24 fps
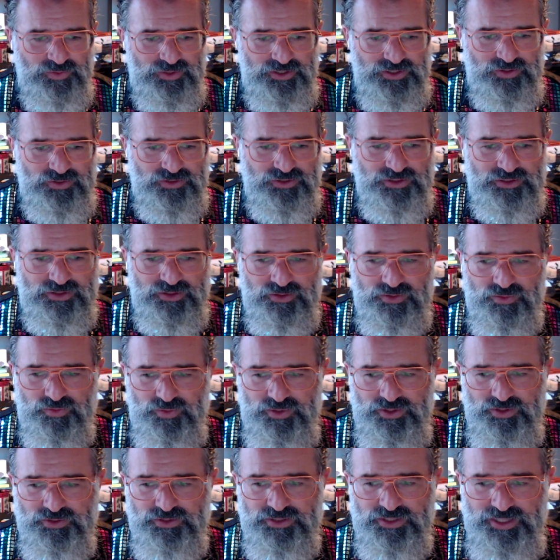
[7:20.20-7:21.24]
We use
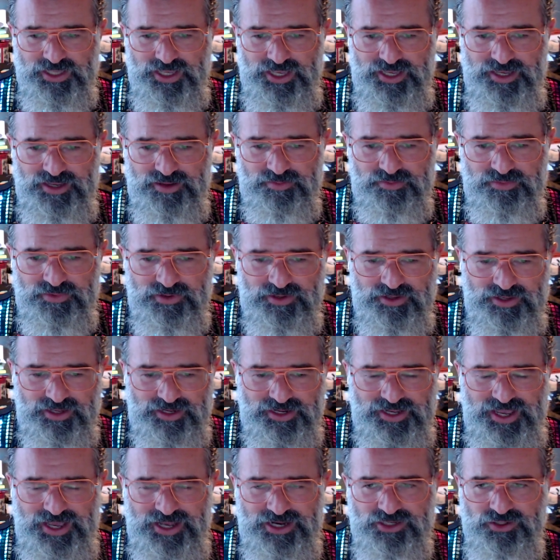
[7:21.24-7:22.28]
the game.
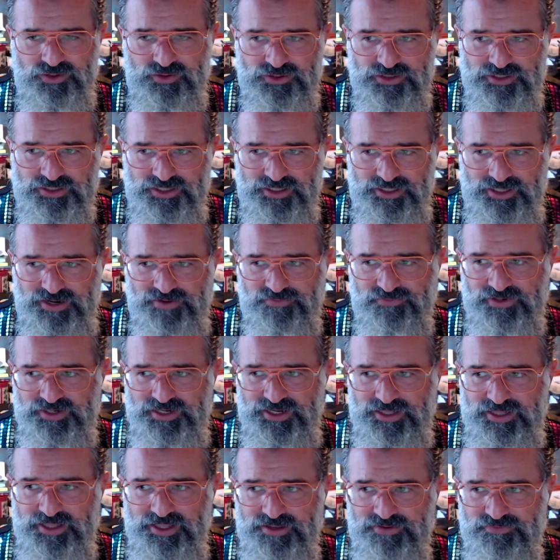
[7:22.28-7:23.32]
I kind of use it in
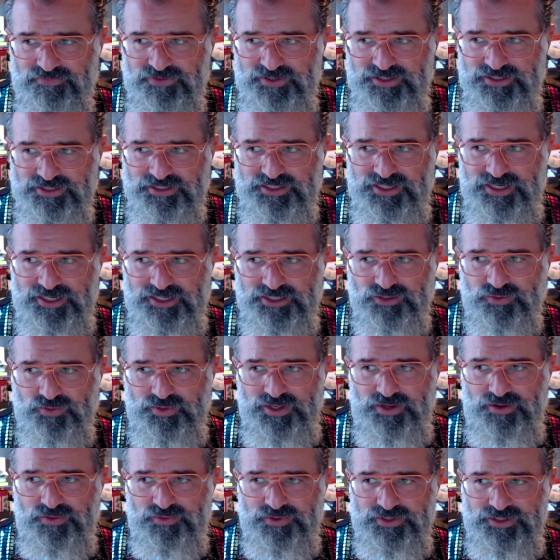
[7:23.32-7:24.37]
everyday life these days
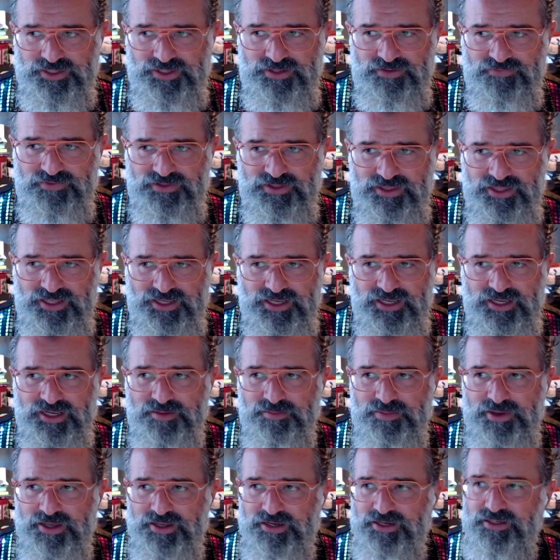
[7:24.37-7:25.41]
without really even thinking
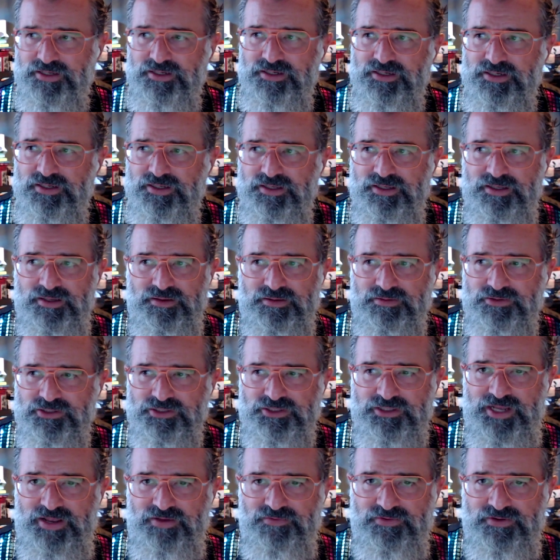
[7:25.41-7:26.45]
about it.
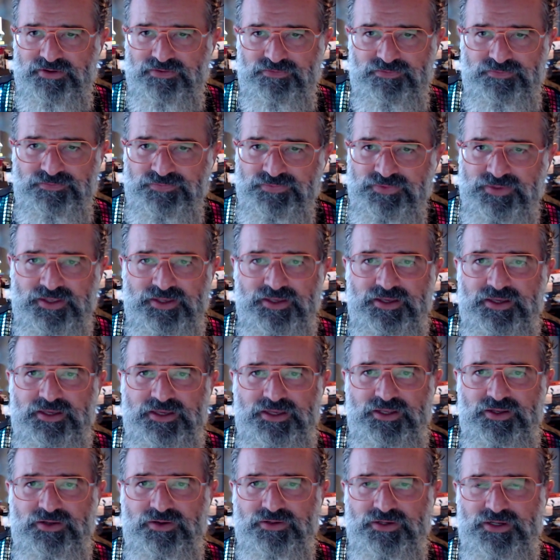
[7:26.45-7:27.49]
Just having
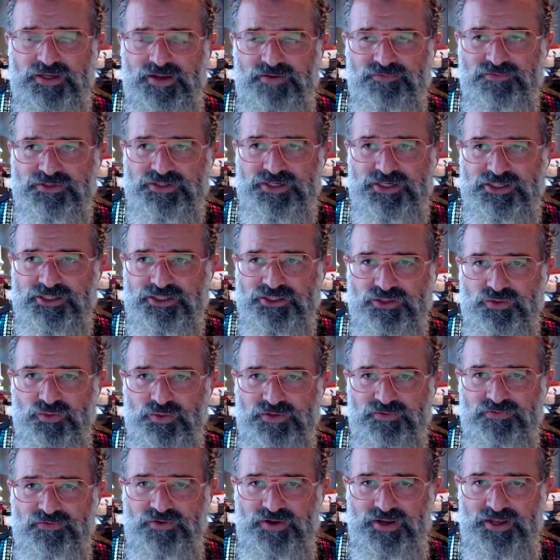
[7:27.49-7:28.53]
conversations
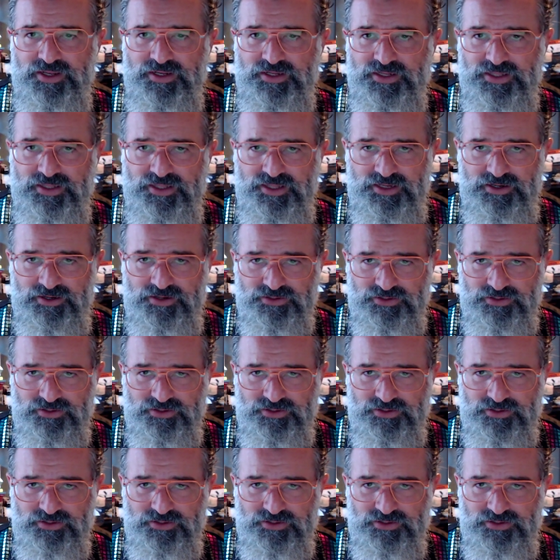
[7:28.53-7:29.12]
with a friend, and